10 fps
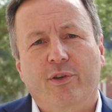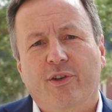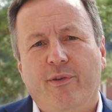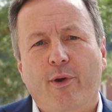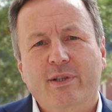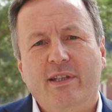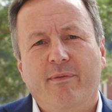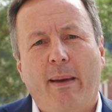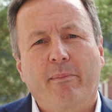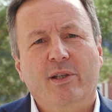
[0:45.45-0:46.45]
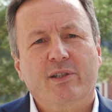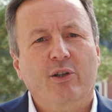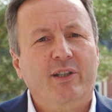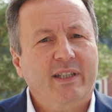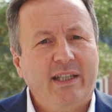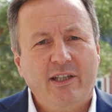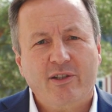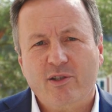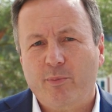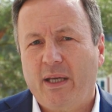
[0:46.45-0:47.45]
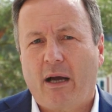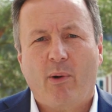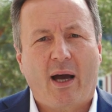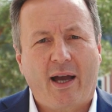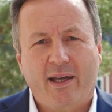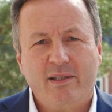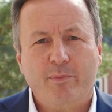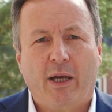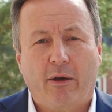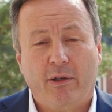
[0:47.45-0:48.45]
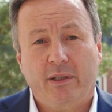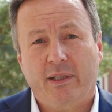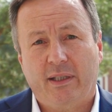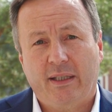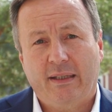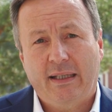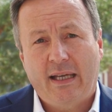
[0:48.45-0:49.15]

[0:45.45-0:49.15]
university members continues to be our highest priority.